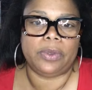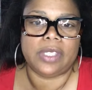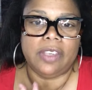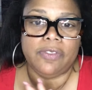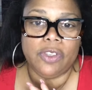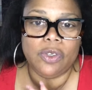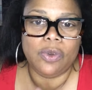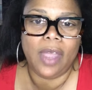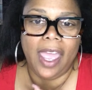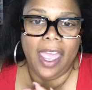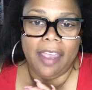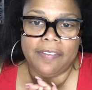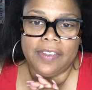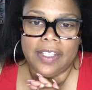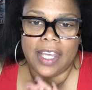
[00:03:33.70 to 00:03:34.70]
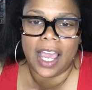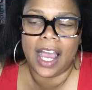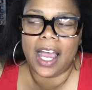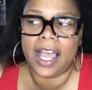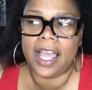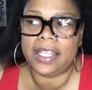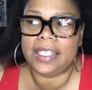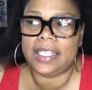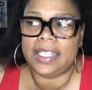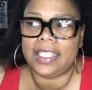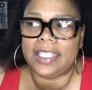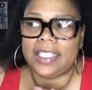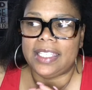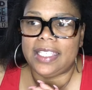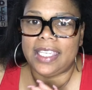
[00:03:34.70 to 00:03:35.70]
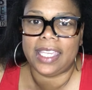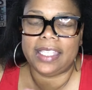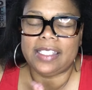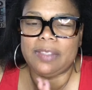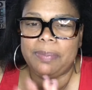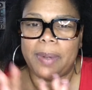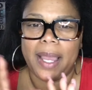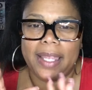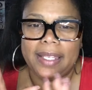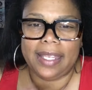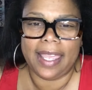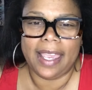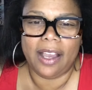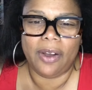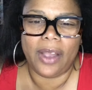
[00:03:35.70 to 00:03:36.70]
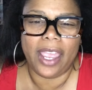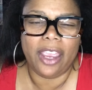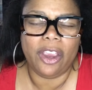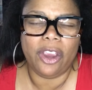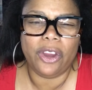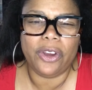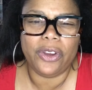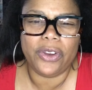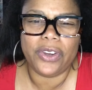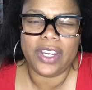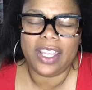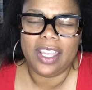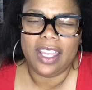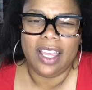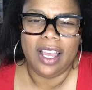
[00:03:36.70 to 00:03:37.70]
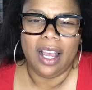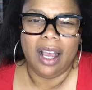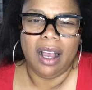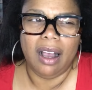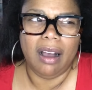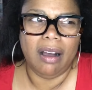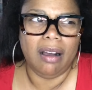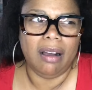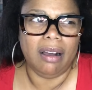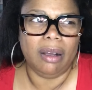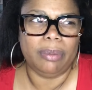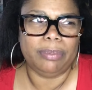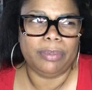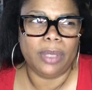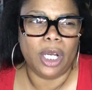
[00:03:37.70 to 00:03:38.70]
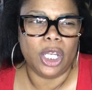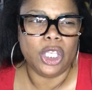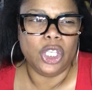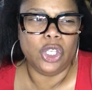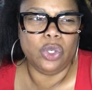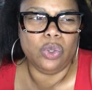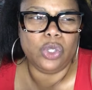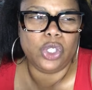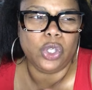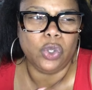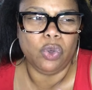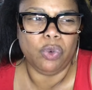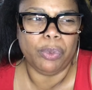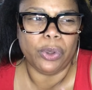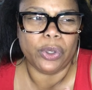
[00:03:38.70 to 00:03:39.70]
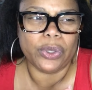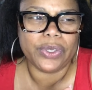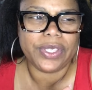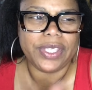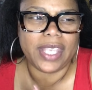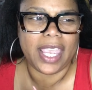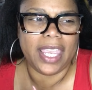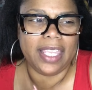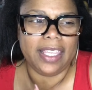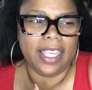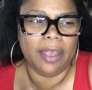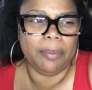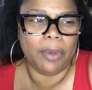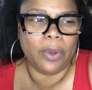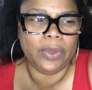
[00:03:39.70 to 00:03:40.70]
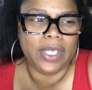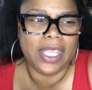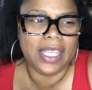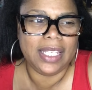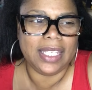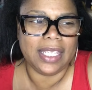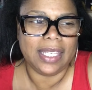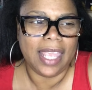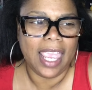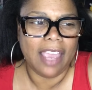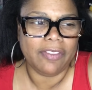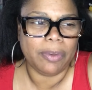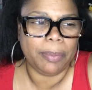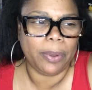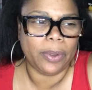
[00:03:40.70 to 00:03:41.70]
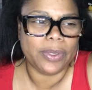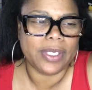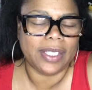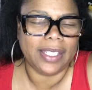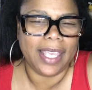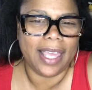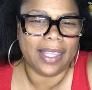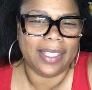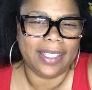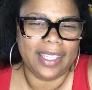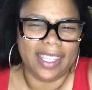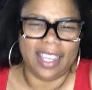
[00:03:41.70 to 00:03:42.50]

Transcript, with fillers: If you have not guessed by now, I heard um, a YouTuber say that Monique didn't have a personality.